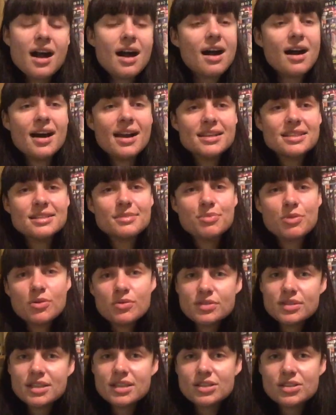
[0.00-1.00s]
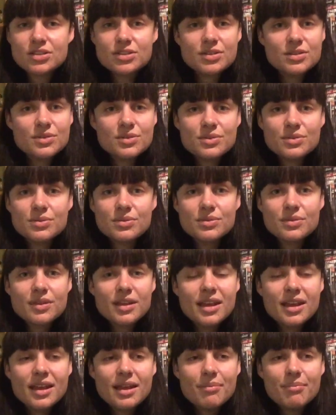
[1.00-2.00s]
I support digital
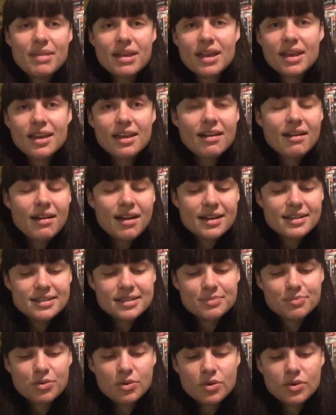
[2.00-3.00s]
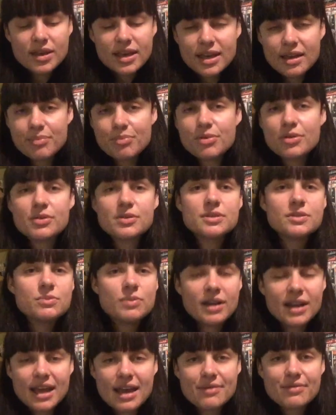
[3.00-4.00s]
manga, I support ebooks,
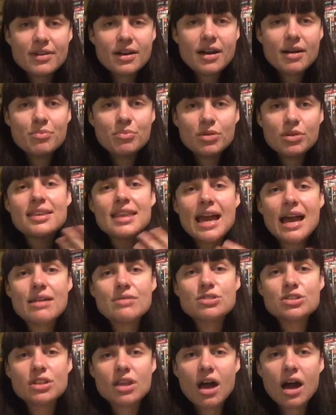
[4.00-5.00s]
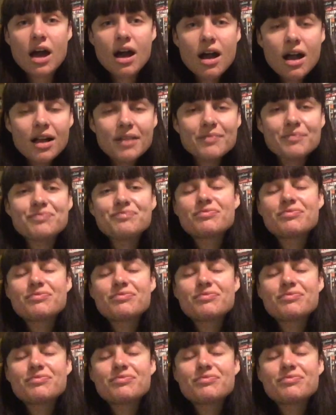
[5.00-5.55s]
whatever, but down to the heart,